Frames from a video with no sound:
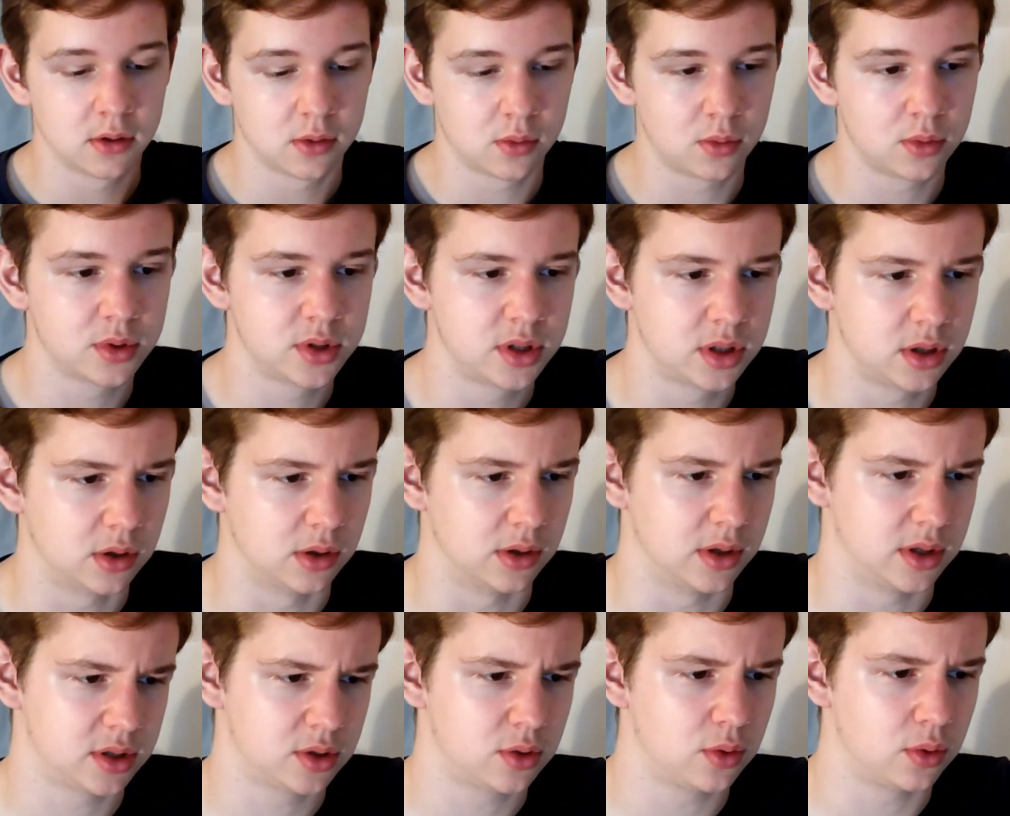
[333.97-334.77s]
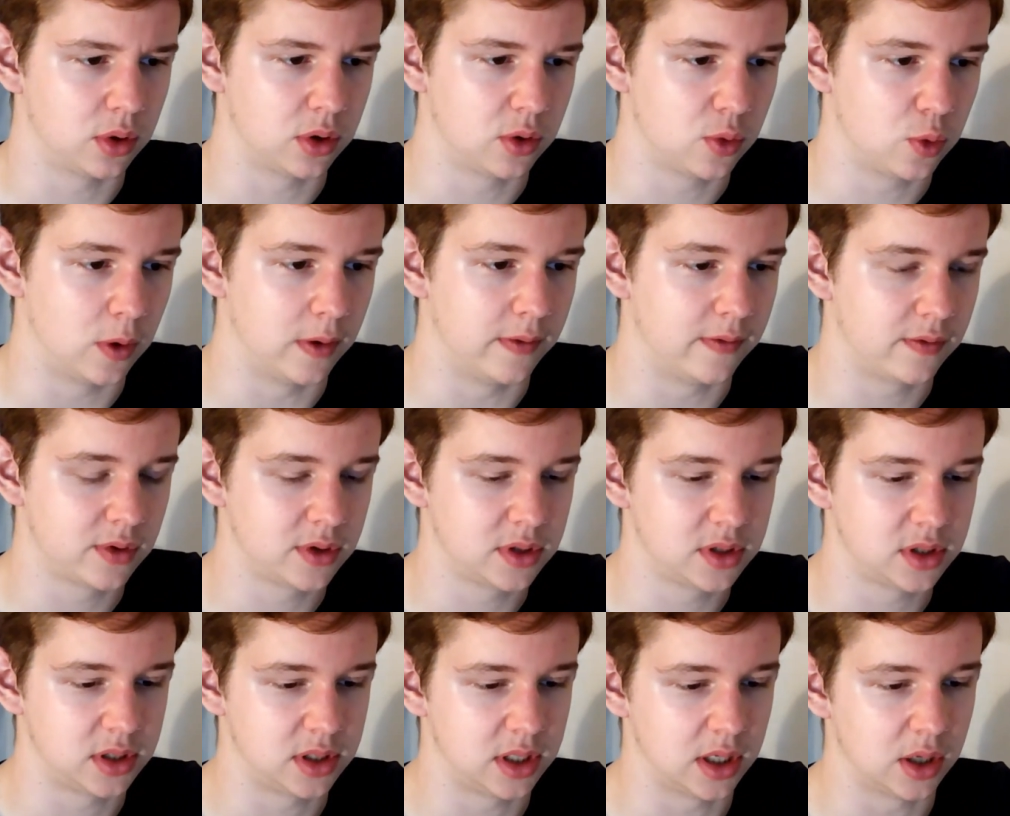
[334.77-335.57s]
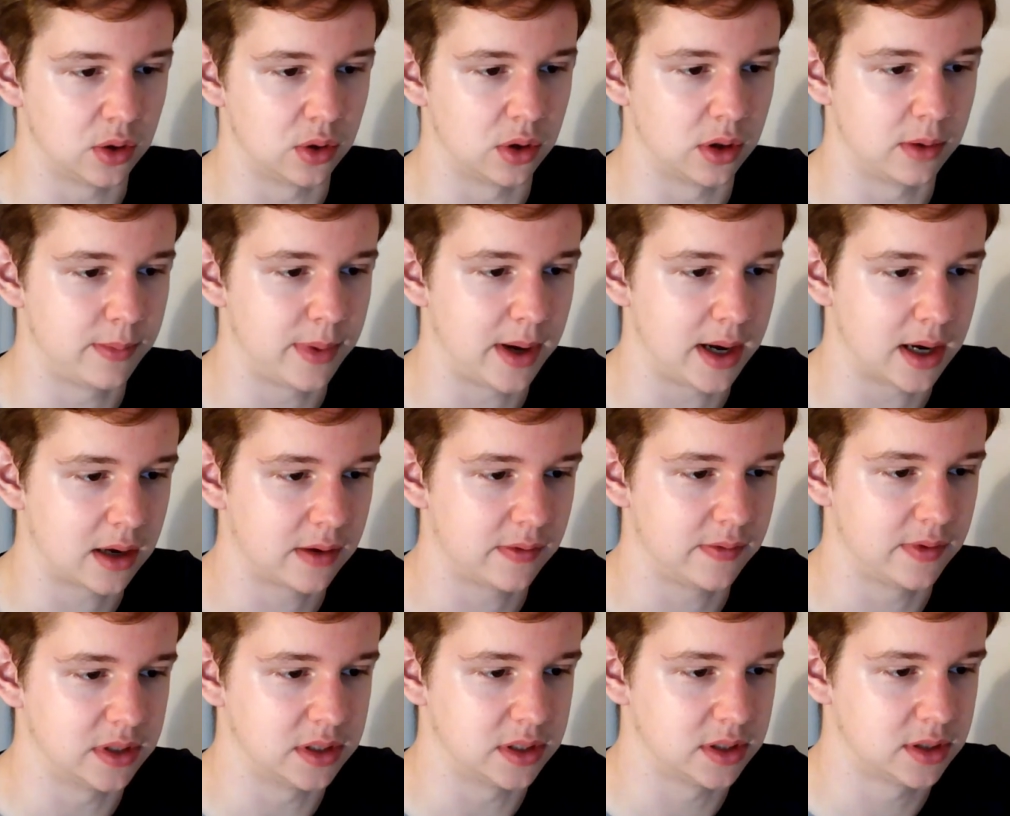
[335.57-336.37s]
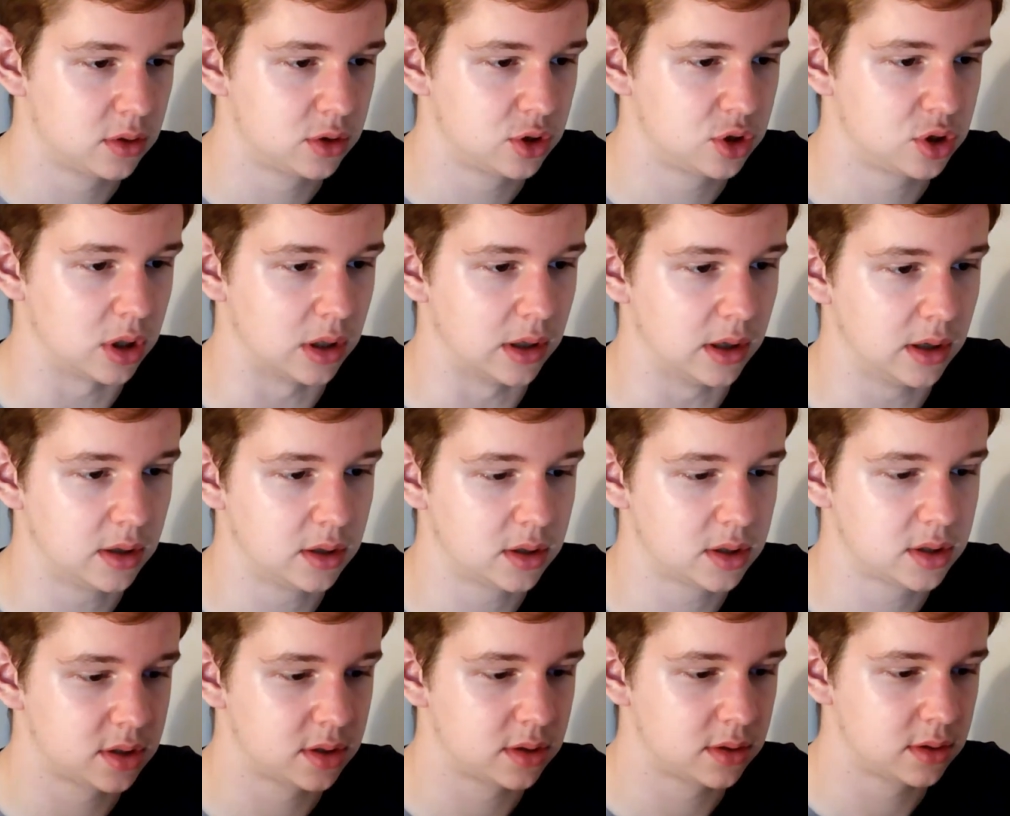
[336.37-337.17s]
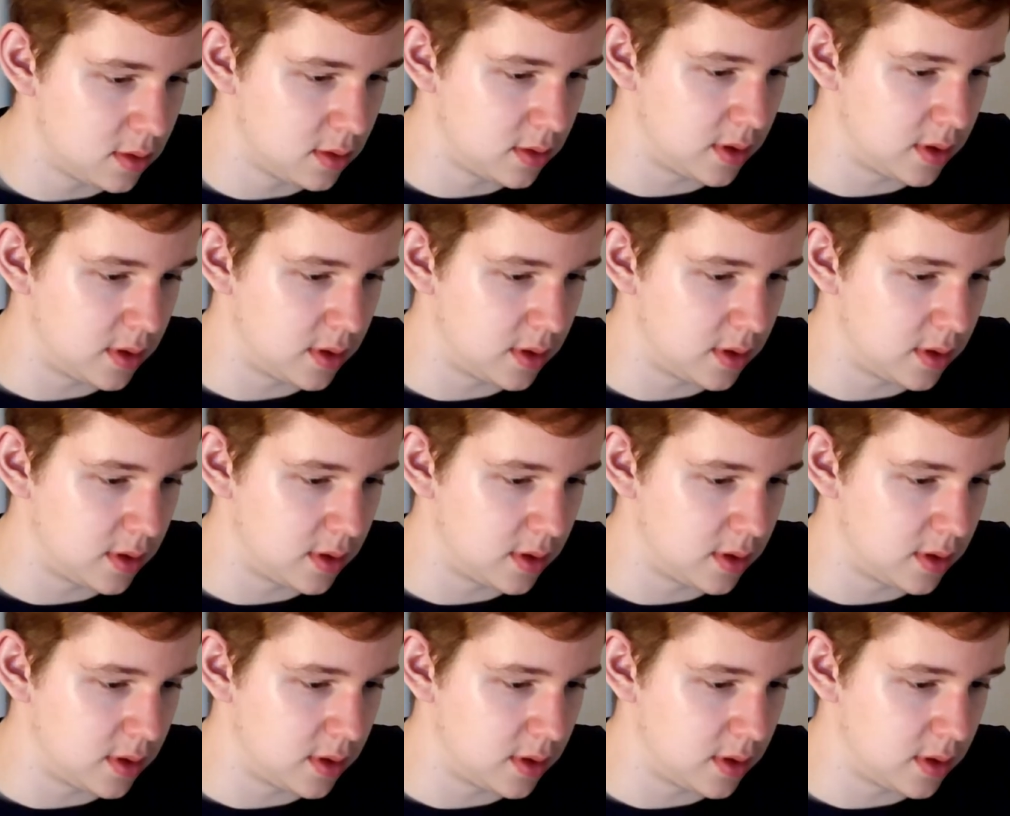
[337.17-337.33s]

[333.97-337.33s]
What's it called? It's called a quiver, isn't it, on the back of his shirt?